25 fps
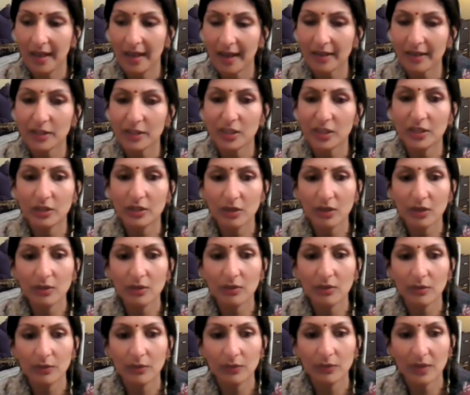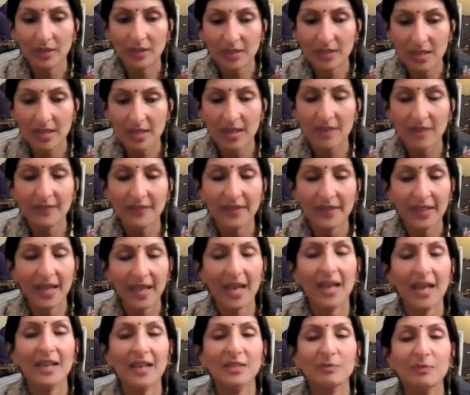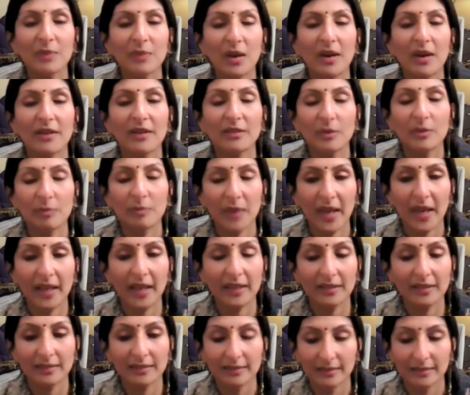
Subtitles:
actually, you know, there's a loving hand behind the pain.